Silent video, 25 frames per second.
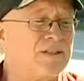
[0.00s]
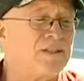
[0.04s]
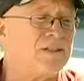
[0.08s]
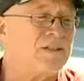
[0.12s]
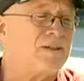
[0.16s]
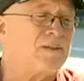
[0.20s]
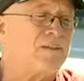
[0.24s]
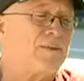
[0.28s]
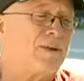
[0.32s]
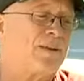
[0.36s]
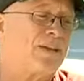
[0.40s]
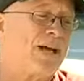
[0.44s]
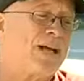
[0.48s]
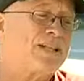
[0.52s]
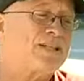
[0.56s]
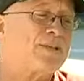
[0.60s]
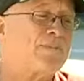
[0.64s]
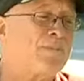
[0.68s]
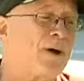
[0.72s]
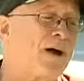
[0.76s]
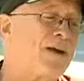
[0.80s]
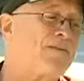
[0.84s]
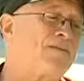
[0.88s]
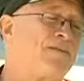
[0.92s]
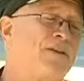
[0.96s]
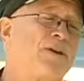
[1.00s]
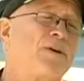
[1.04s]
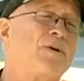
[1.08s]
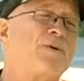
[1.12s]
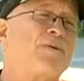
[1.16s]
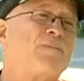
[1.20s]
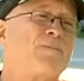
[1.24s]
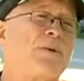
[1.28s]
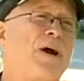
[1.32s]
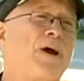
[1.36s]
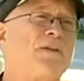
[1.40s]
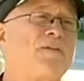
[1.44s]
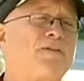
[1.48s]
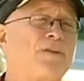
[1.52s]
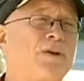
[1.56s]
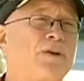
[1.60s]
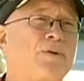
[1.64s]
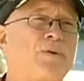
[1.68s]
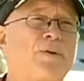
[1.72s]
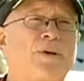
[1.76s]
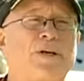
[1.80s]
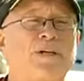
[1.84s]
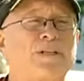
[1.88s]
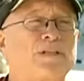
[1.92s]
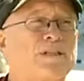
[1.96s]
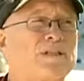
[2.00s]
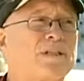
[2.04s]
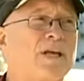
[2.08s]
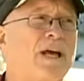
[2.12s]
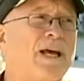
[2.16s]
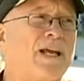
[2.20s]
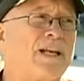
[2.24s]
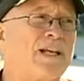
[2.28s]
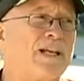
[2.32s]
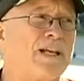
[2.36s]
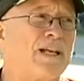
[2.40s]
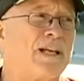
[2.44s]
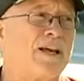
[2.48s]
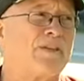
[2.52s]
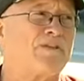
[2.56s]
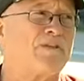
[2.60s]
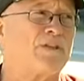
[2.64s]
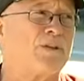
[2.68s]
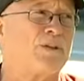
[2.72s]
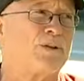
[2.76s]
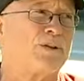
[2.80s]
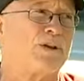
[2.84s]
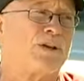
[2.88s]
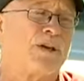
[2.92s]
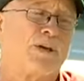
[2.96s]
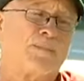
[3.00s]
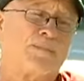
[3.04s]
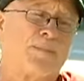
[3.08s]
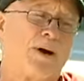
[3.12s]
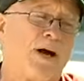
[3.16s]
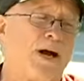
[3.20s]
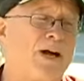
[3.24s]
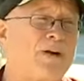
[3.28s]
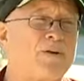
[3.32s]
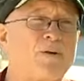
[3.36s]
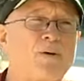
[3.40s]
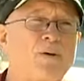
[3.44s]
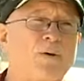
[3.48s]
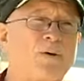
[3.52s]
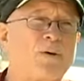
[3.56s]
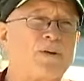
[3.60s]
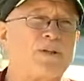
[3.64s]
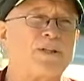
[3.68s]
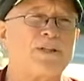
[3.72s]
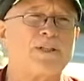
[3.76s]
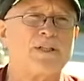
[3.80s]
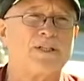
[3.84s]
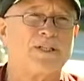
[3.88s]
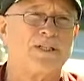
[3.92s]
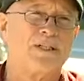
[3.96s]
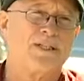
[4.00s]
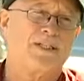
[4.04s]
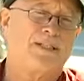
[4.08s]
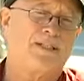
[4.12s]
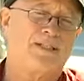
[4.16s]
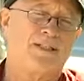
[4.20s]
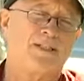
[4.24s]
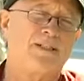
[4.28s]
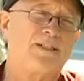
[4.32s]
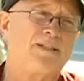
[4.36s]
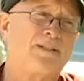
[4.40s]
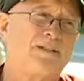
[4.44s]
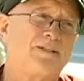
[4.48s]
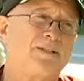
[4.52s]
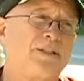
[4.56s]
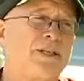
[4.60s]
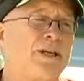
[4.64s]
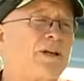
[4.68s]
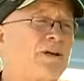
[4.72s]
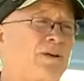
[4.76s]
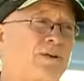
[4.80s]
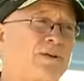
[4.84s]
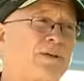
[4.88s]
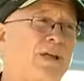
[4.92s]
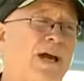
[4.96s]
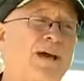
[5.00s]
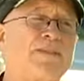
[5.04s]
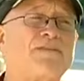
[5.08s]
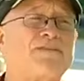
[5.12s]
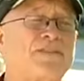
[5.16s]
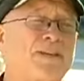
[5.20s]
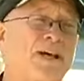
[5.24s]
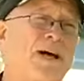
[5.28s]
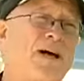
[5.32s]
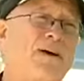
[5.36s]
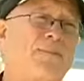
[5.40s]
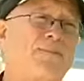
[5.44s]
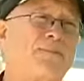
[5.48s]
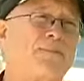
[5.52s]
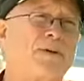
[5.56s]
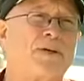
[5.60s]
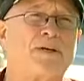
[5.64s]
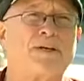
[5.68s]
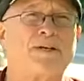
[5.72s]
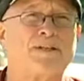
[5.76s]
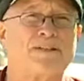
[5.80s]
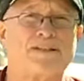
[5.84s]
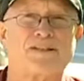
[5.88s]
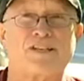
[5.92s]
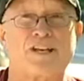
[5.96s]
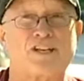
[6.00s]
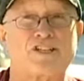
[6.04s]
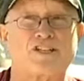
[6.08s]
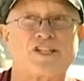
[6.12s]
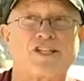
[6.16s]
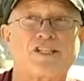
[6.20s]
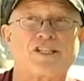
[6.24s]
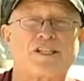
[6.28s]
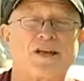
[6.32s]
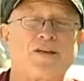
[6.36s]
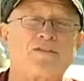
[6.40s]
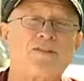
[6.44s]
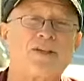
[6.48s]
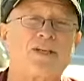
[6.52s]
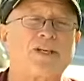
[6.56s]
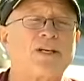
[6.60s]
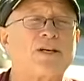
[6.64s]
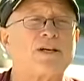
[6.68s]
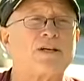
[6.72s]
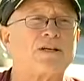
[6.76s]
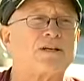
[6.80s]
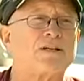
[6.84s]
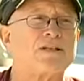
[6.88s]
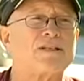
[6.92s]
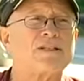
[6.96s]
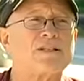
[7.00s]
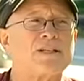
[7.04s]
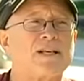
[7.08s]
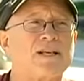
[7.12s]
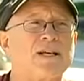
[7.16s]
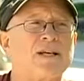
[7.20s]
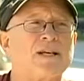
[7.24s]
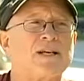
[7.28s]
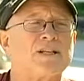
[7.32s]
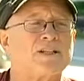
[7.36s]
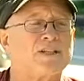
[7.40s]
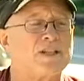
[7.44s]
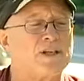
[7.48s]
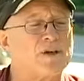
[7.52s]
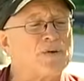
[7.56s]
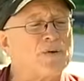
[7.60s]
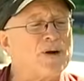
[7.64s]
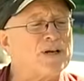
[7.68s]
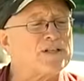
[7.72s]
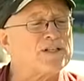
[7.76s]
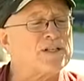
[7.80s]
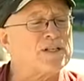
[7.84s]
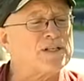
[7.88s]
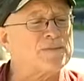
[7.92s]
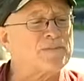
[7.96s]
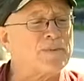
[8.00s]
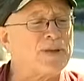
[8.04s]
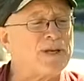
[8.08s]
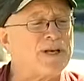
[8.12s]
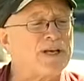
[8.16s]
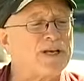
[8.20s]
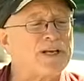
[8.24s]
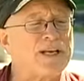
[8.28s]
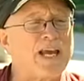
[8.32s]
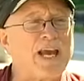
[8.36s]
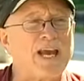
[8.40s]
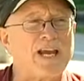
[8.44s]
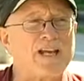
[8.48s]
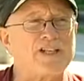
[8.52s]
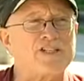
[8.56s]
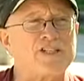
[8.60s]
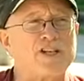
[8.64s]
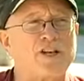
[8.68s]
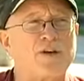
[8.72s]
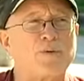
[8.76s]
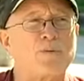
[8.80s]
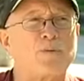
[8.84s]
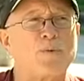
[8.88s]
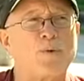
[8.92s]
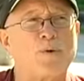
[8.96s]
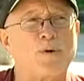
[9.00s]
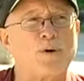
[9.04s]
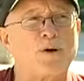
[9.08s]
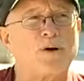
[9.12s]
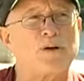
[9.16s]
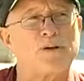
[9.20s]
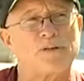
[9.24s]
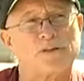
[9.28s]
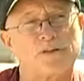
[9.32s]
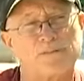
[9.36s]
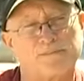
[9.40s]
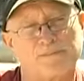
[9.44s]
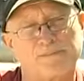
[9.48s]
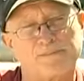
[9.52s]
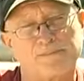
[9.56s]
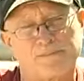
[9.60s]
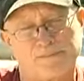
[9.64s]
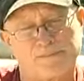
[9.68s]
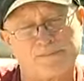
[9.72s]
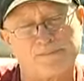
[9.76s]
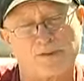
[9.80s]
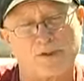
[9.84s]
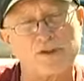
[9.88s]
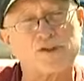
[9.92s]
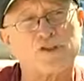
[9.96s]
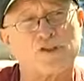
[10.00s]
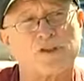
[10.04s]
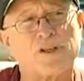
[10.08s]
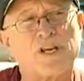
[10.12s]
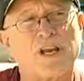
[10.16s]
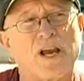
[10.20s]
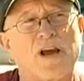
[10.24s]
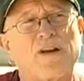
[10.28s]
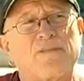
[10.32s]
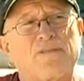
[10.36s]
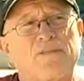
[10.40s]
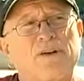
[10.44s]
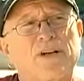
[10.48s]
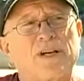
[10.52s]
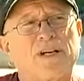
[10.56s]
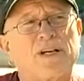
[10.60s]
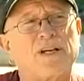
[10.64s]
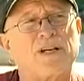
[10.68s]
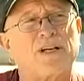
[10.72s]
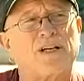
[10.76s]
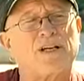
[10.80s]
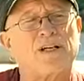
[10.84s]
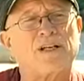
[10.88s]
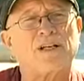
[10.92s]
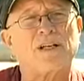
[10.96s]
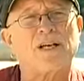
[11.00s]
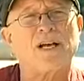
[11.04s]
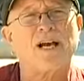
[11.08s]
Well, that's my view. My view is that if you look at my whole you know, lifetime, 67 years, the U.S. has been engaged in a war virtually every year.